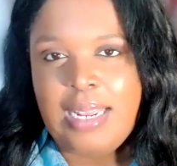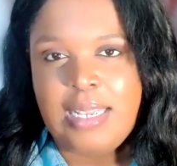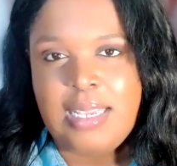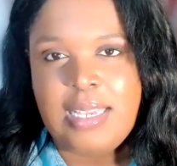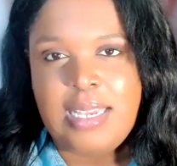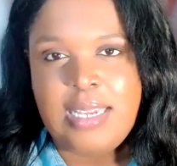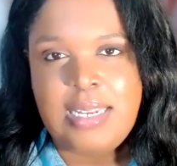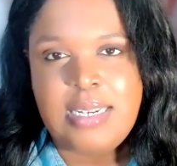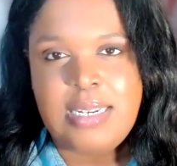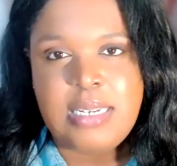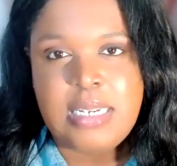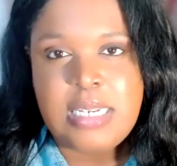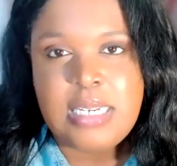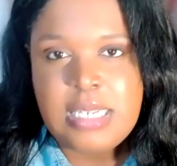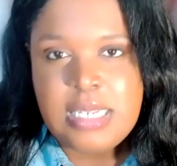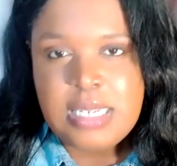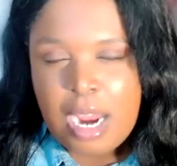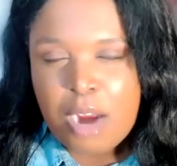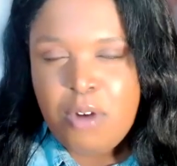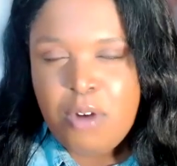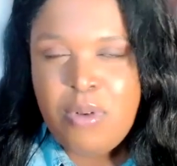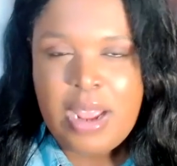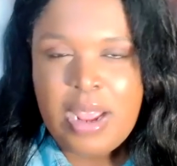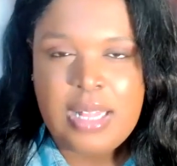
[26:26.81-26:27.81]
can
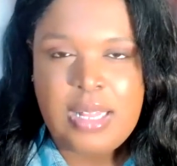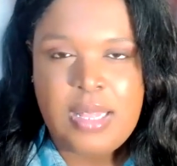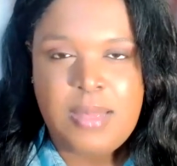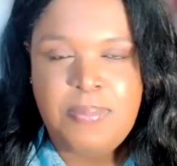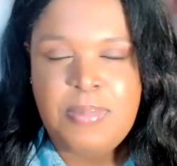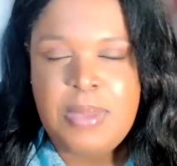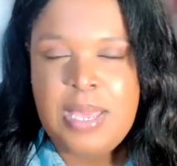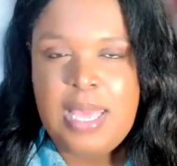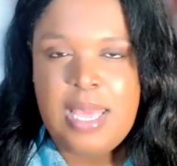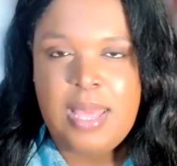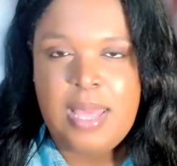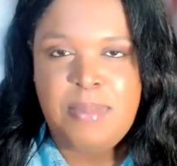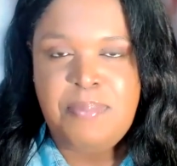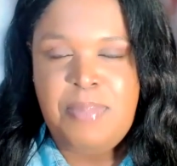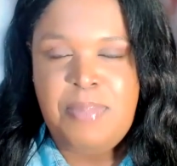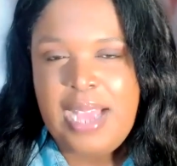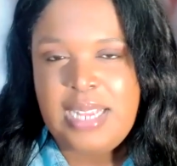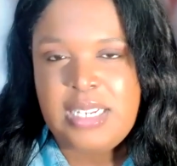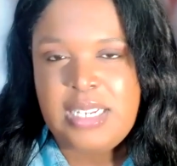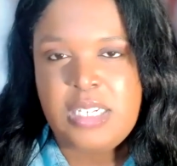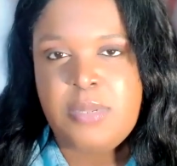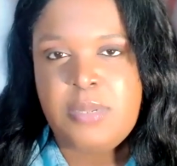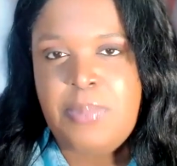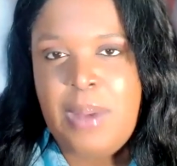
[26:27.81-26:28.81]
directly be
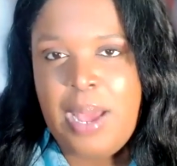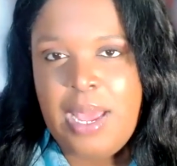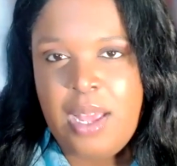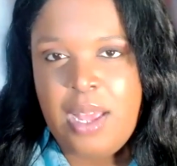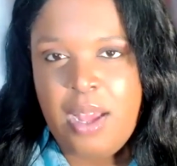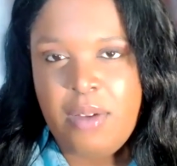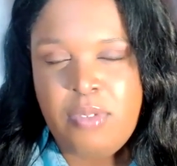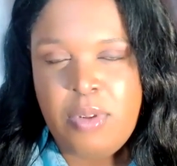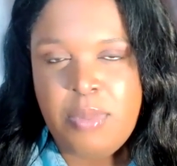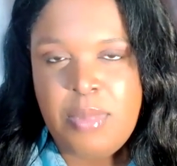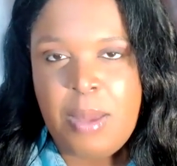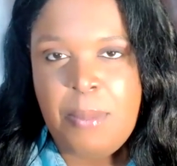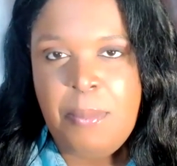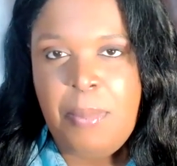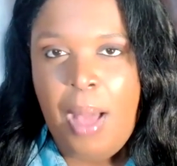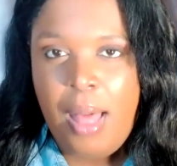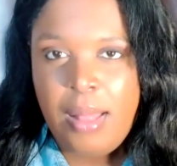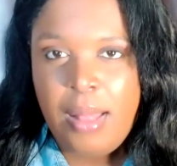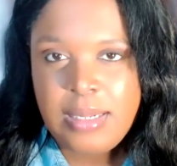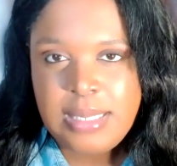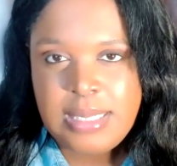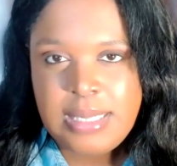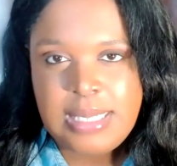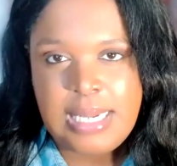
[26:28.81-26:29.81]
impacted by government
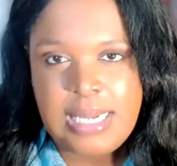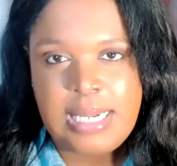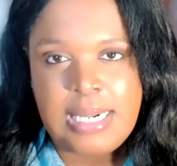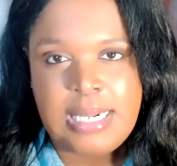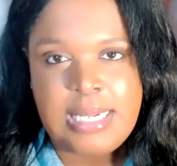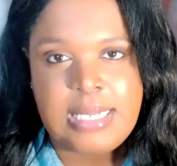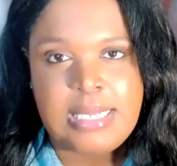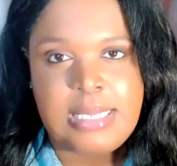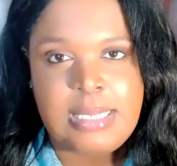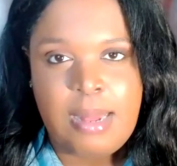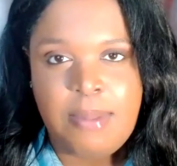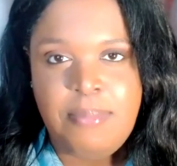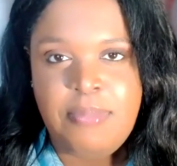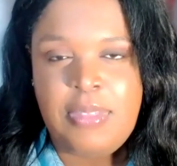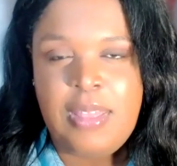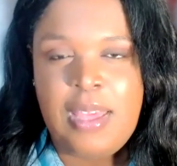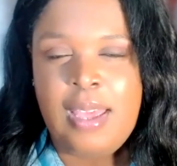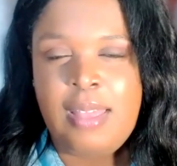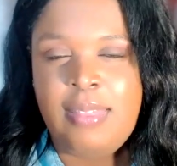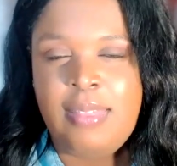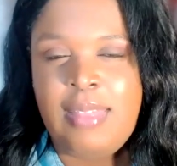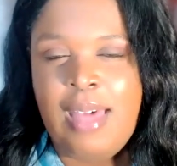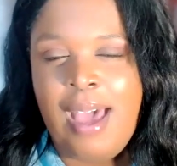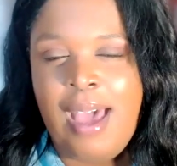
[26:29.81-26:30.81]
policy. And it's
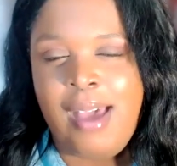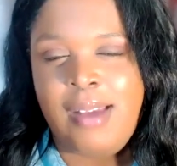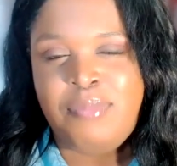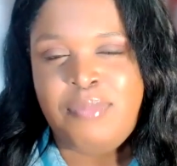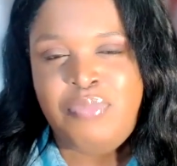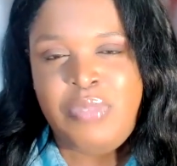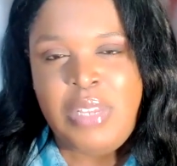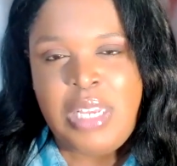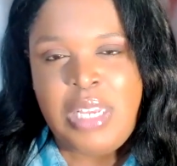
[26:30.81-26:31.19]
something that